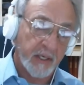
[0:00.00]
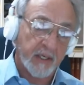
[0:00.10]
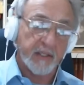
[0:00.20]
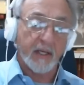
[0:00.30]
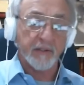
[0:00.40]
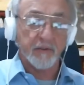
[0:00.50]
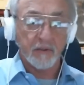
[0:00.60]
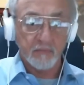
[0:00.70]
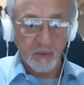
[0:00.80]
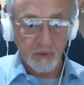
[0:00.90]
and not
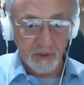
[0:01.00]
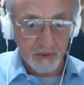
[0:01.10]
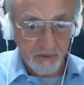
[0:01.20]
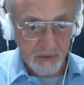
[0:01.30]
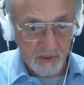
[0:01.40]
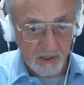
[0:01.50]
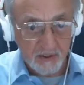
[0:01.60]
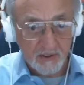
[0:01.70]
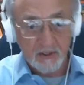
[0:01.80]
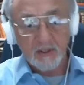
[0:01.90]
your emotional
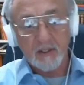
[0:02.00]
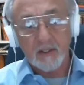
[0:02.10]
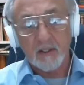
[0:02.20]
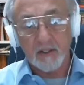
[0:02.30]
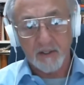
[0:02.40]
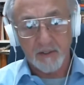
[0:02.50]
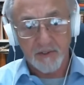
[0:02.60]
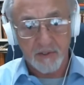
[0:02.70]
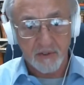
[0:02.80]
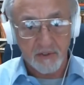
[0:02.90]
state uh,
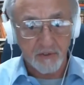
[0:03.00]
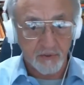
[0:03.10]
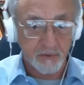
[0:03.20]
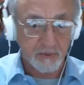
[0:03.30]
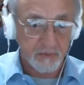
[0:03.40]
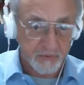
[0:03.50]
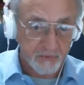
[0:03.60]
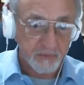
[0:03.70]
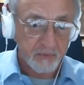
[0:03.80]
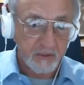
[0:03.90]
is in control of
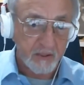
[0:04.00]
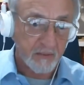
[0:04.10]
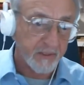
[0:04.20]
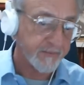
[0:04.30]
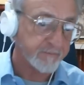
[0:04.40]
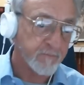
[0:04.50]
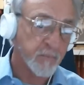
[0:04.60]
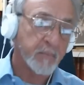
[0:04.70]
you, right?